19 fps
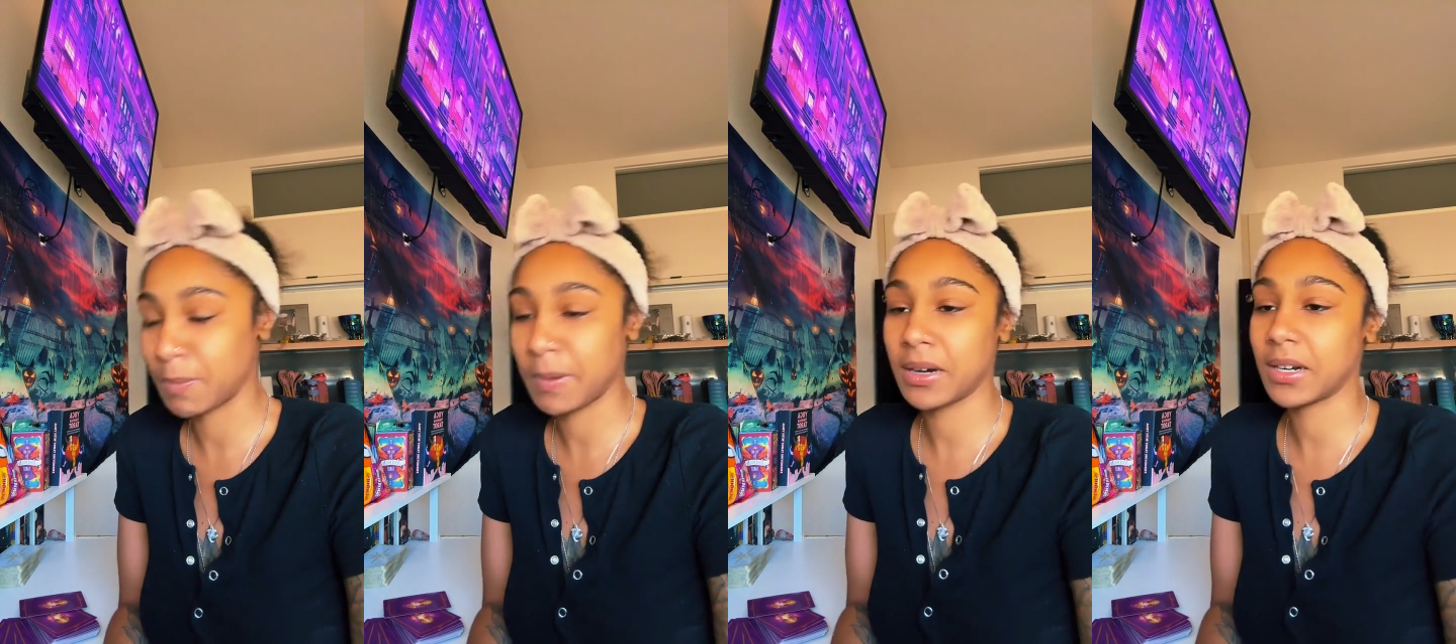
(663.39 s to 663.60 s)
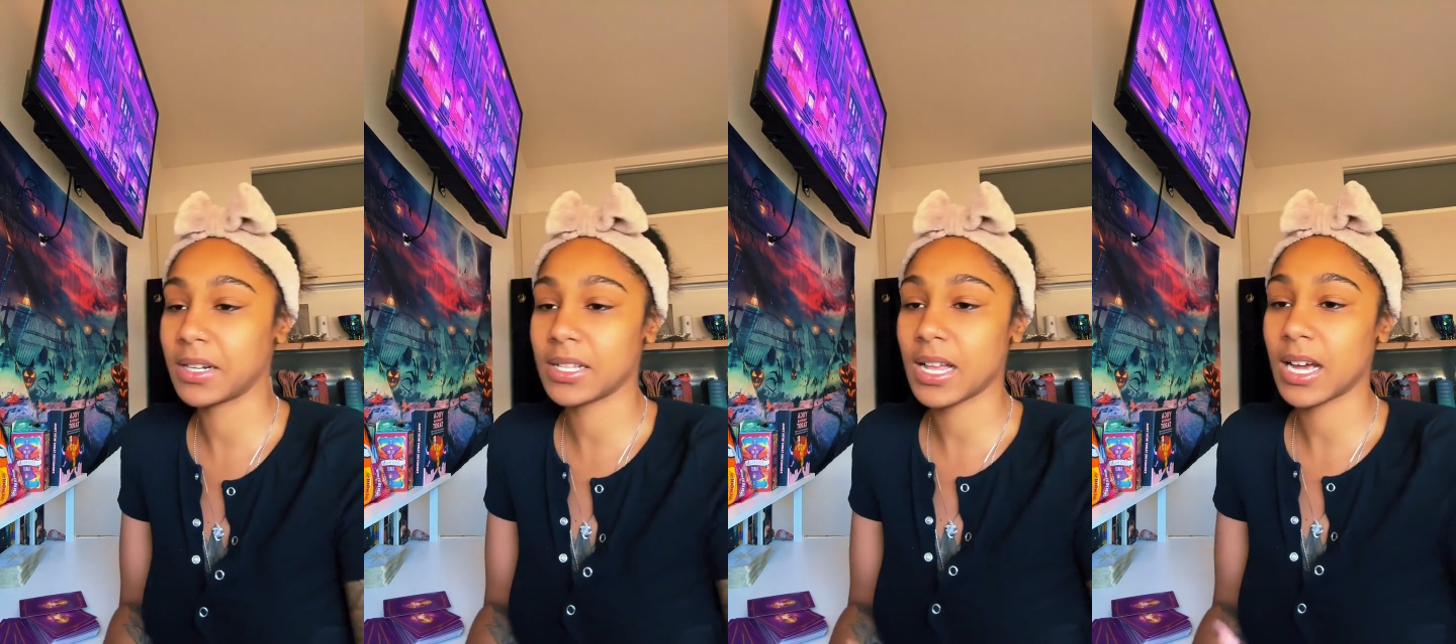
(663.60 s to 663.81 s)

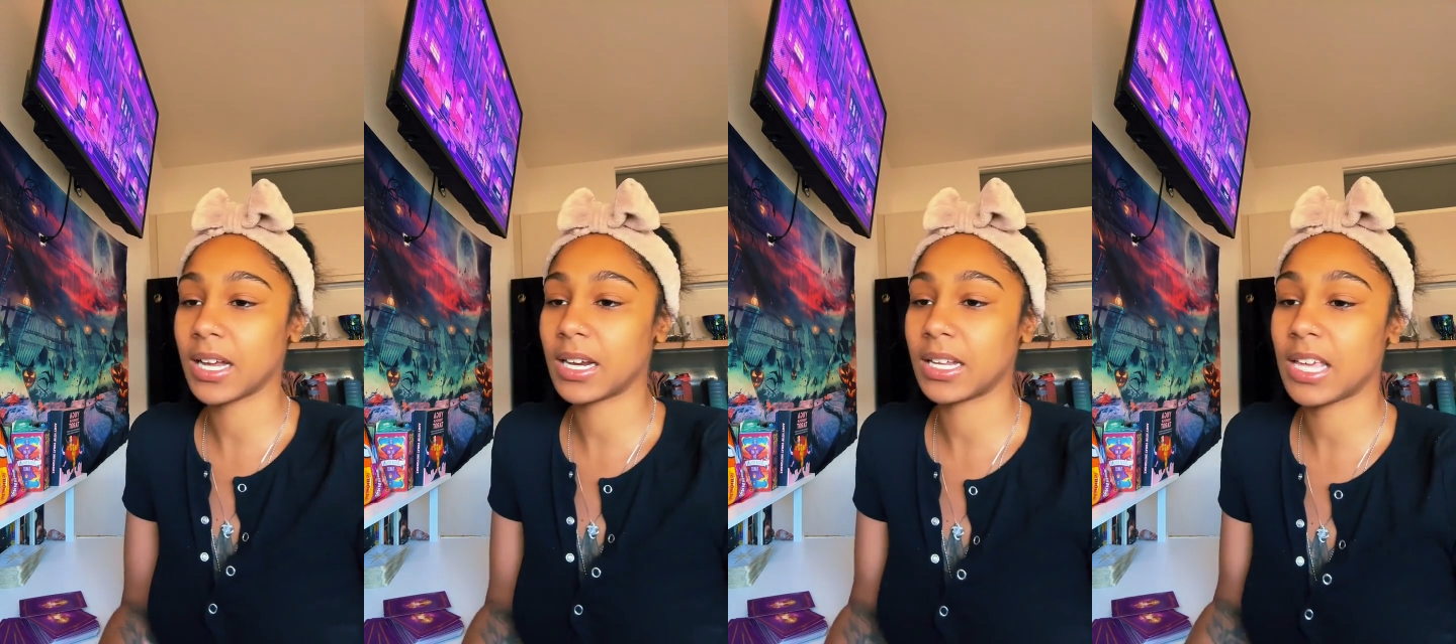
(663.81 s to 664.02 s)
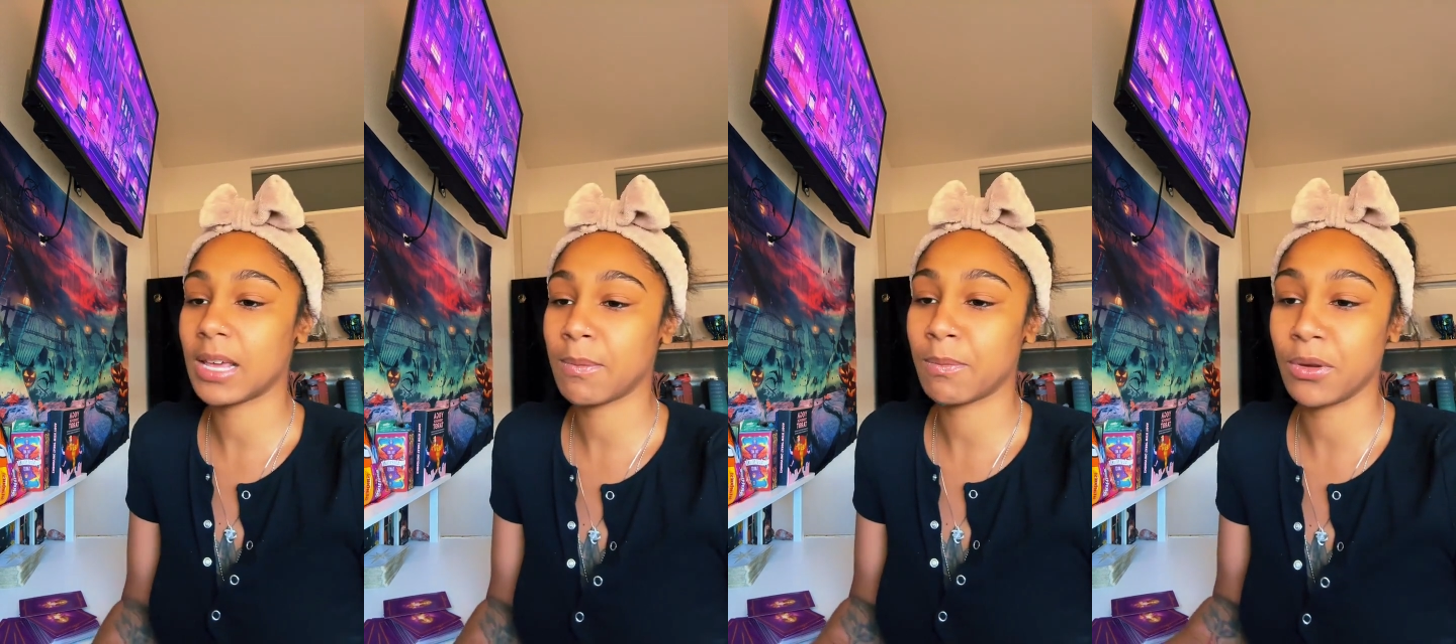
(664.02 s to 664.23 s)
Spirit is not
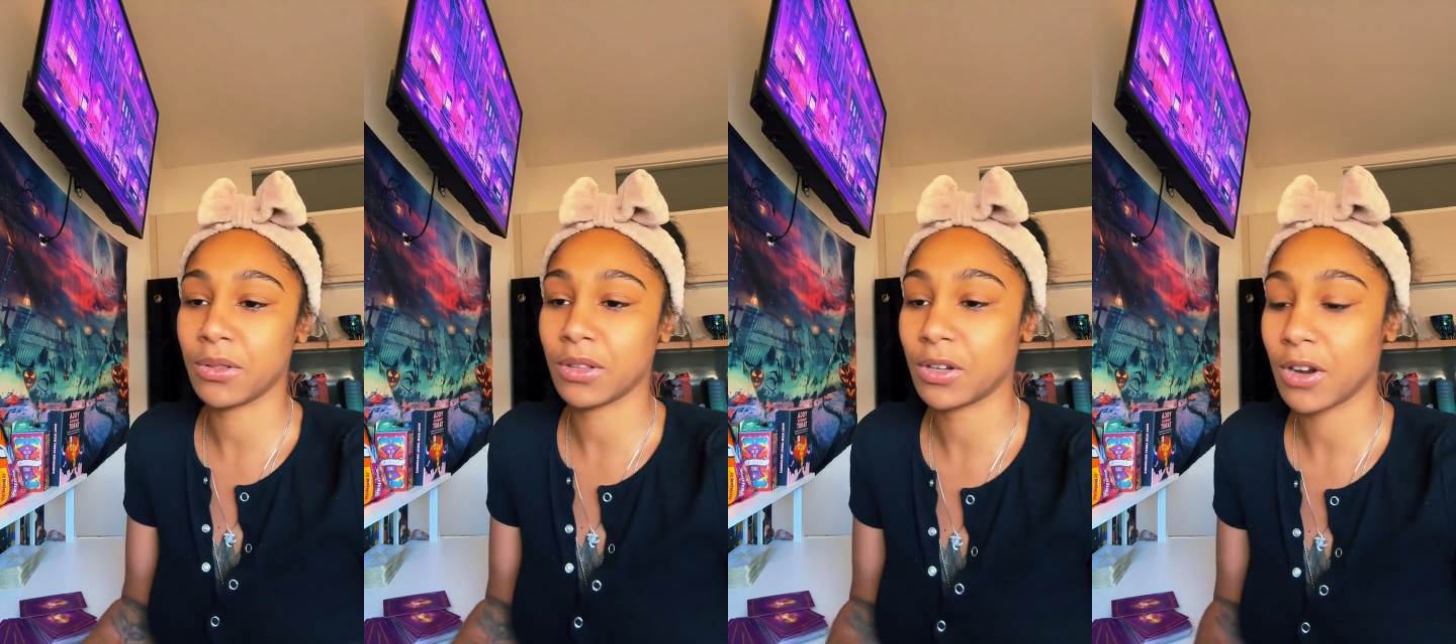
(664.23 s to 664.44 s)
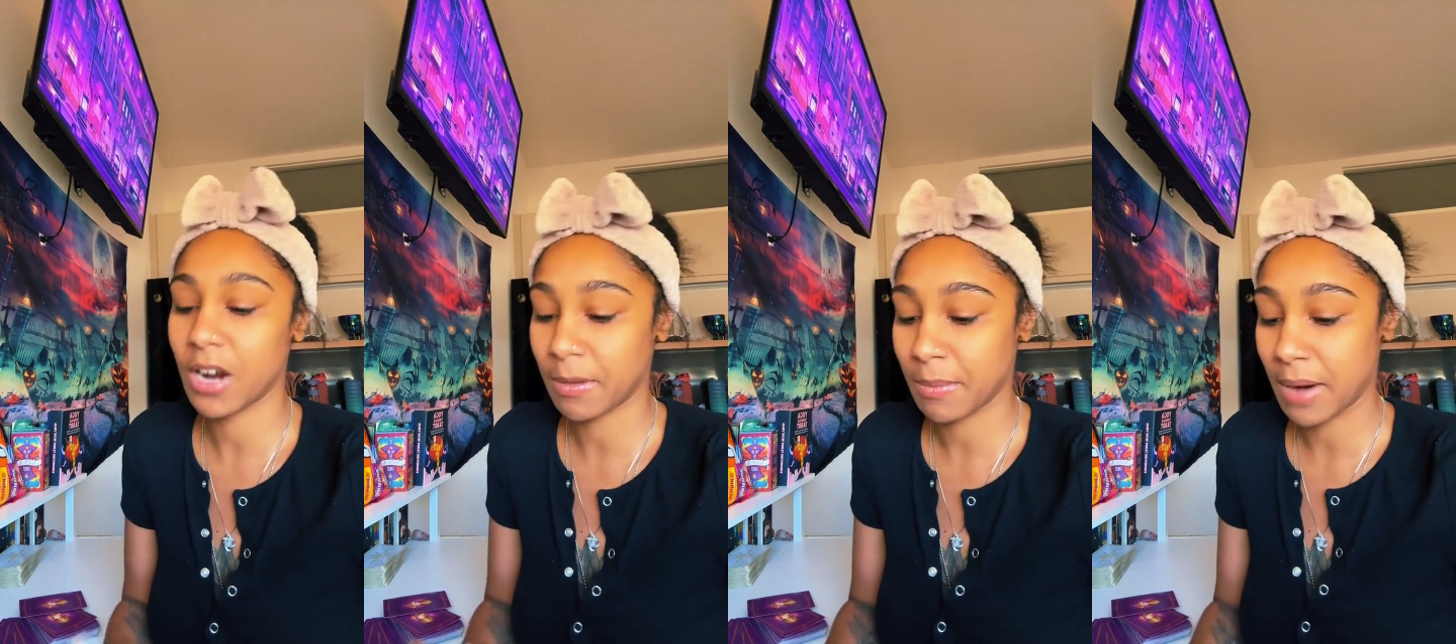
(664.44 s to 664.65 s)
gonna keep you
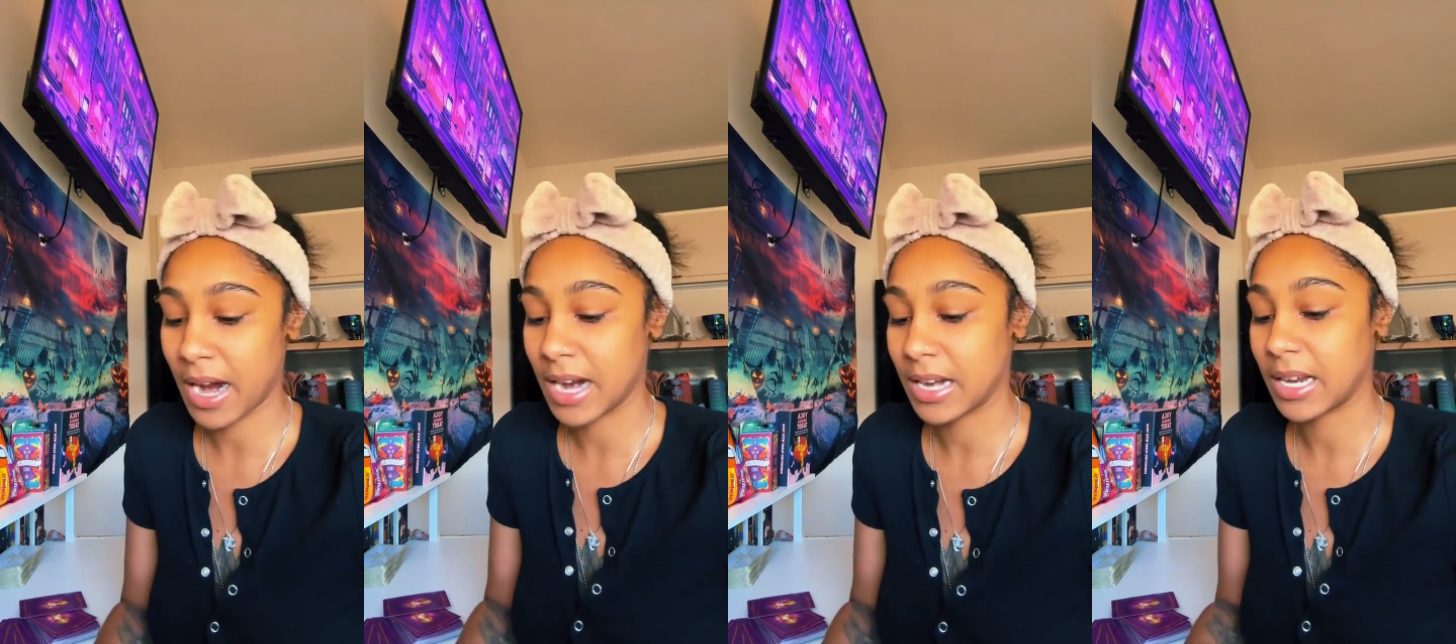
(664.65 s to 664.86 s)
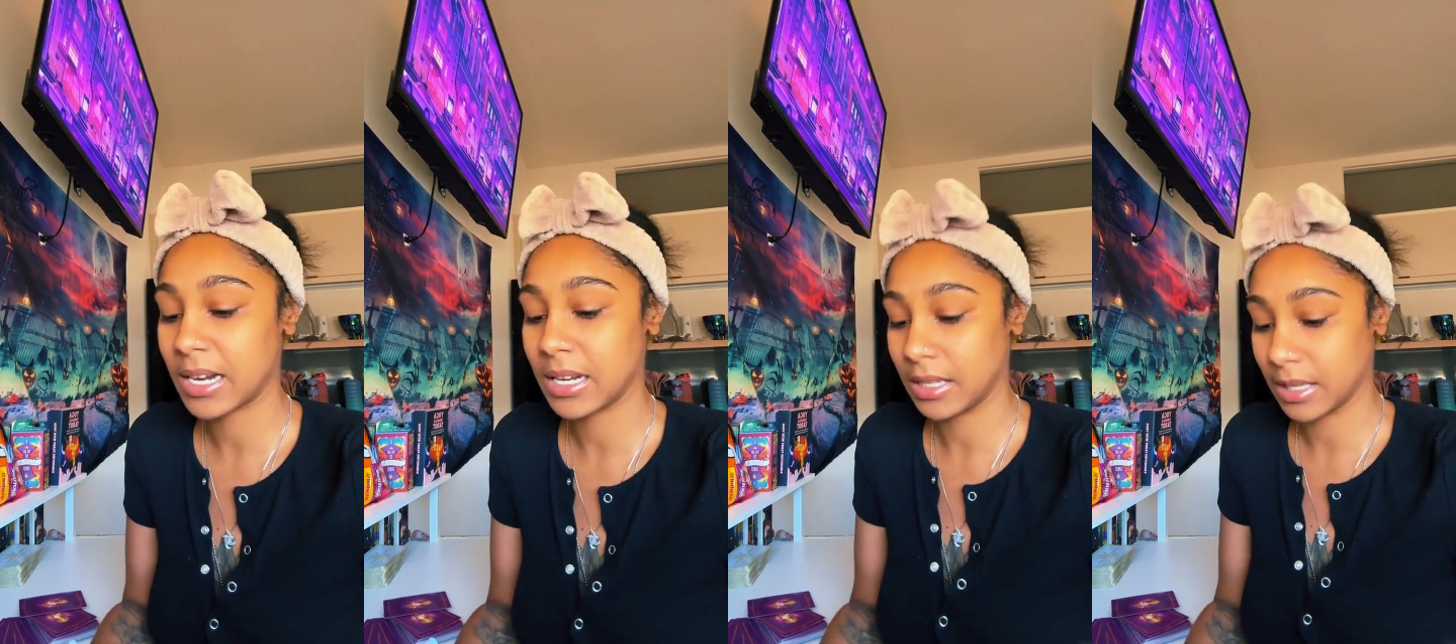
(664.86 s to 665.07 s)
in the dark
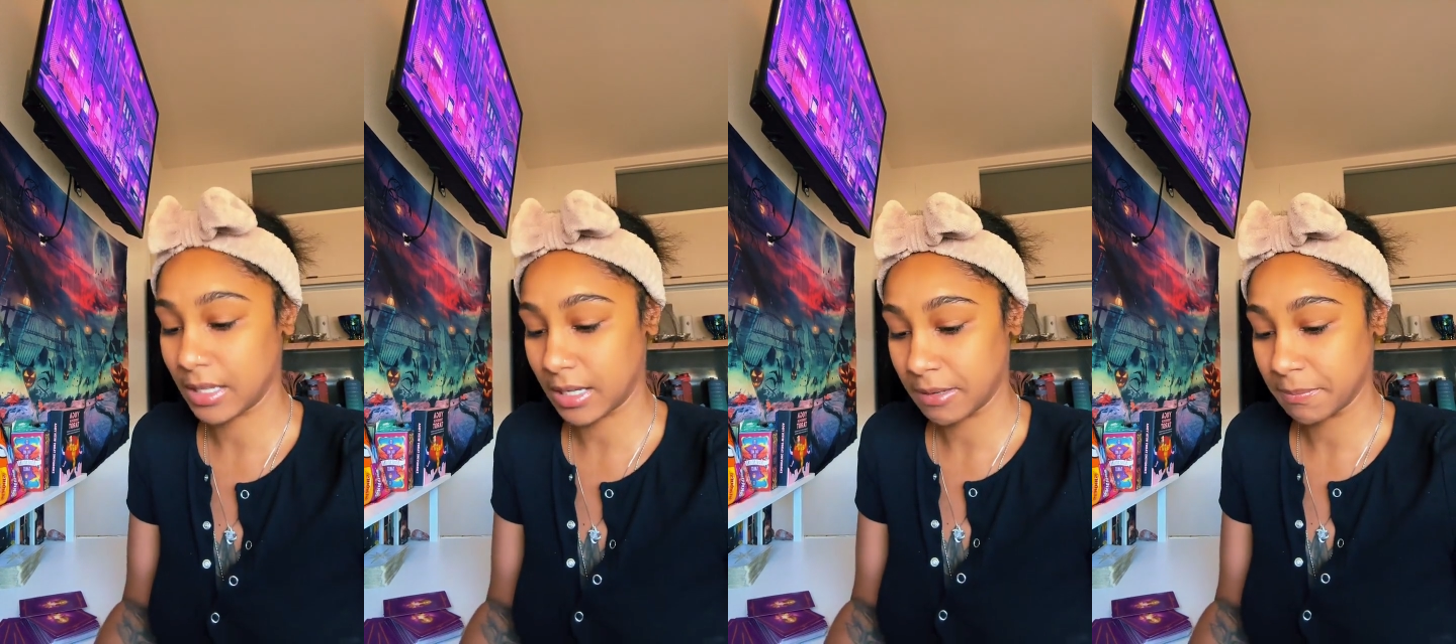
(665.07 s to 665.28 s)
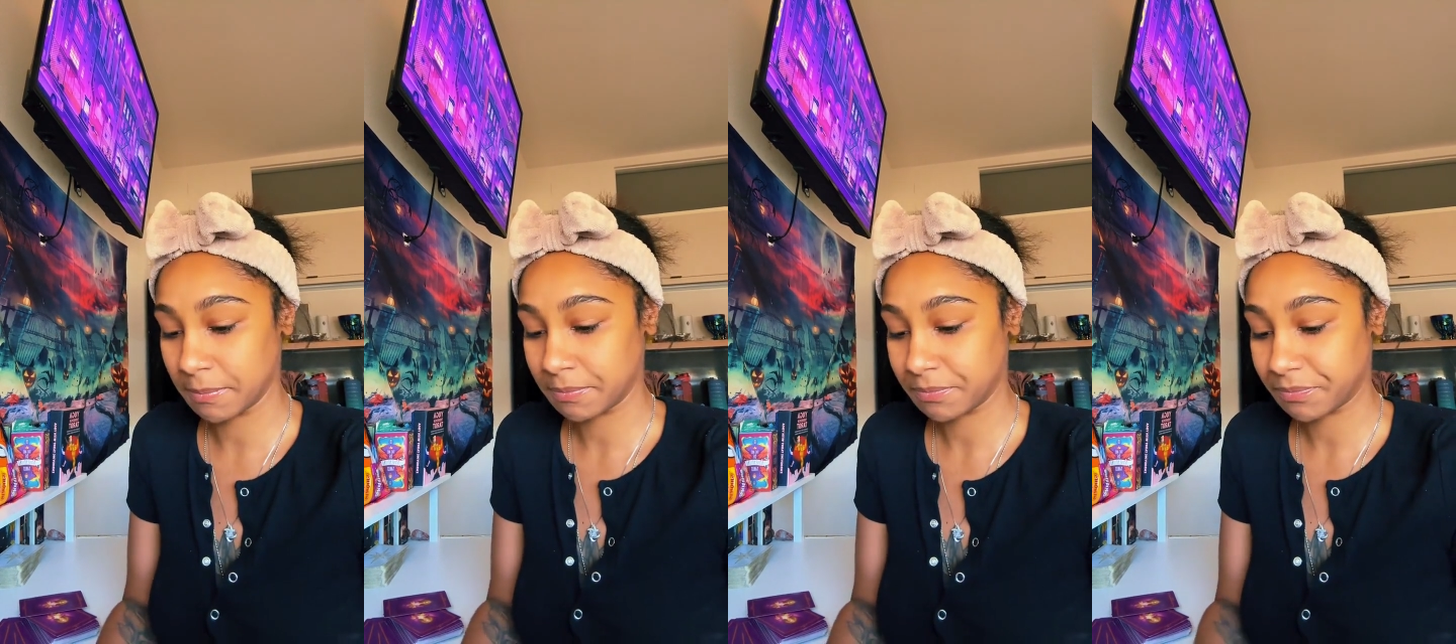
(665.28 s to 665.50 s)
behind
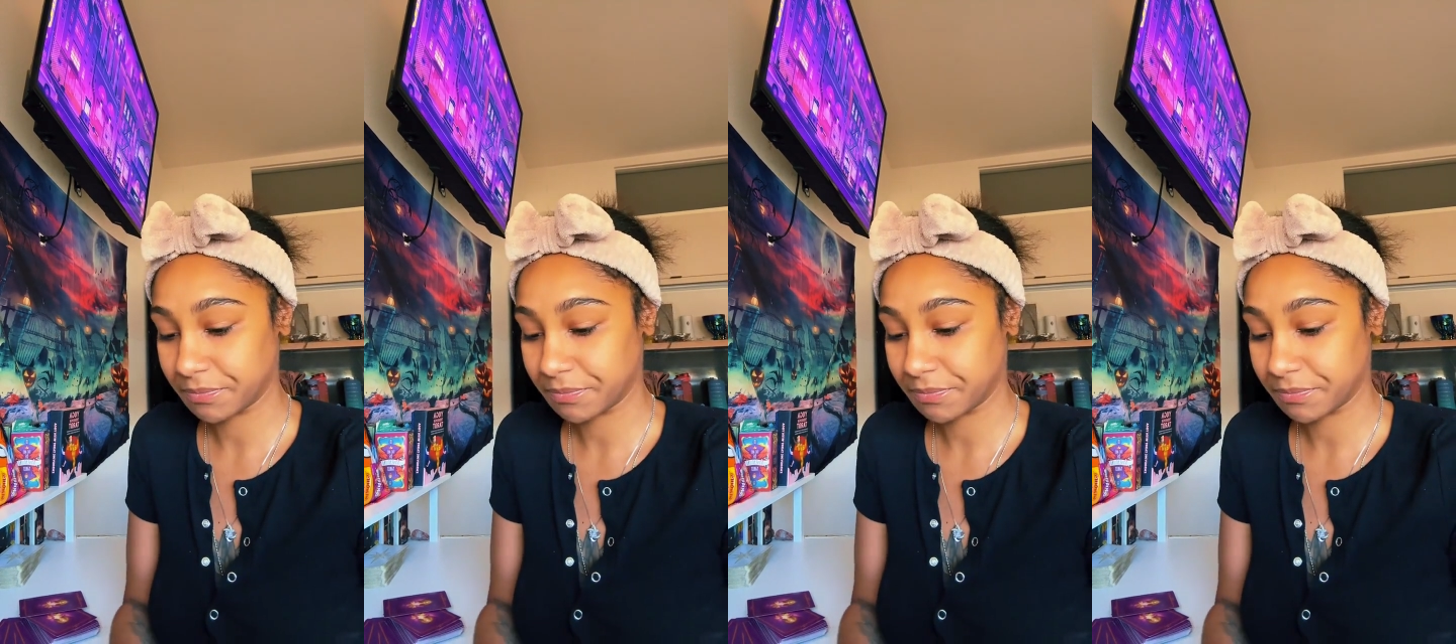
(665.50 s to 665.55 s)
anything.